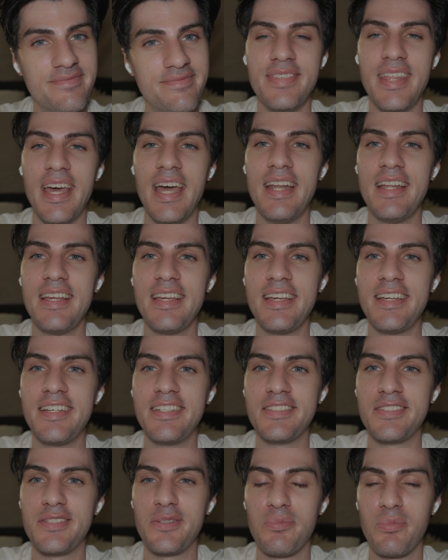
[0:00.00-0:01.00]
That
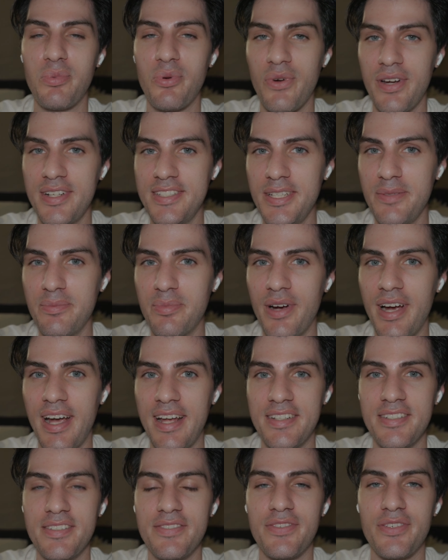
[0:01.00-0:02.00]
is pretty
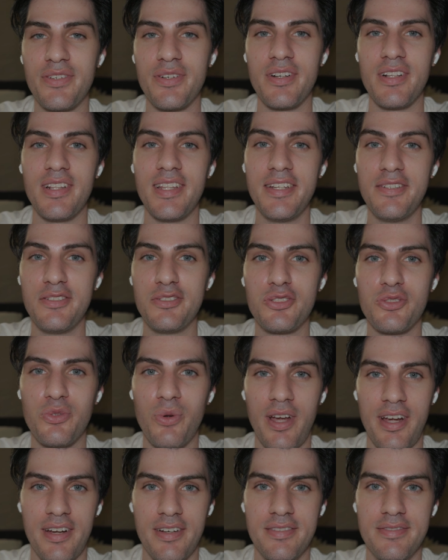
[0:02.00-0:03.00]
bright for a little
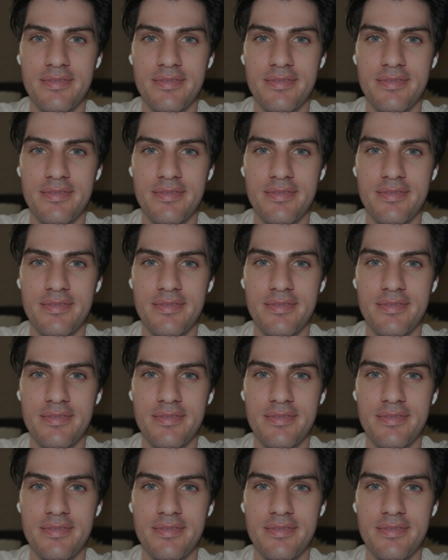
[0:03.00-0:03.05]
square.